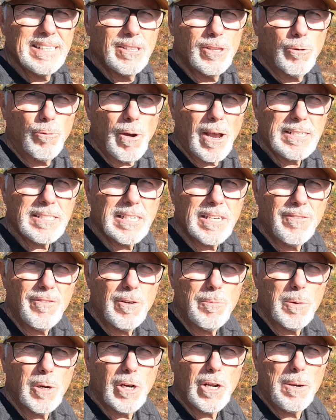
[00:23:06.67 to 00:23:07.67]
the rest of
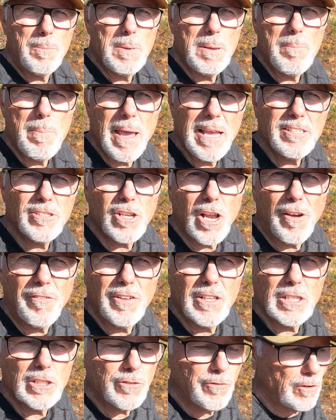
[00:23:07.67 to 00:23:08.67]
them are going to be based off
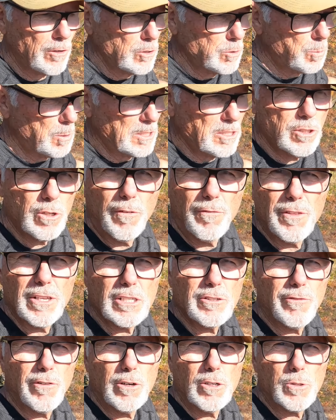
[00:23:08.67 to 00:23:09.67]
of this first one. So if
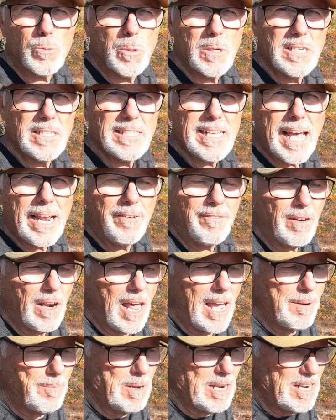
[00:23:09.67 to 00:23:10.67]
this first one is out of
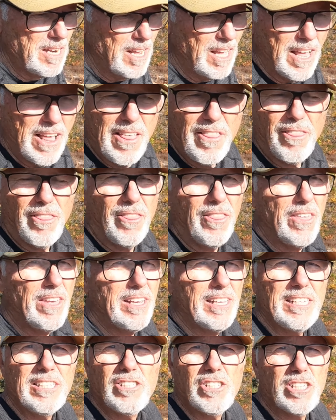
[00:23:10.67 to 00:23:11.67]
alignment,
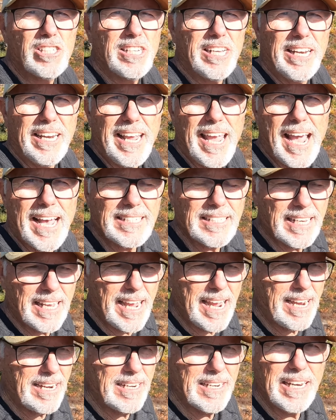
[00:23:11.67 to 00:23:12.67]
it's just going to
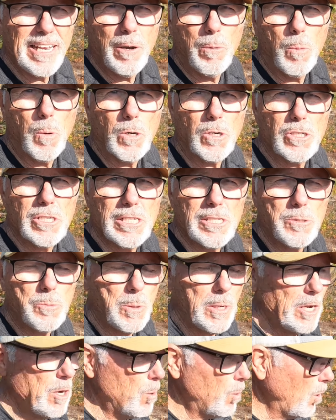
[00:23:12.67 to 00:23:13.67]
cascade and get worse as
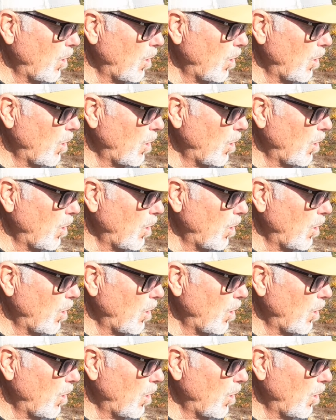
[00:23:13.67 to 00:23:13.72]
we go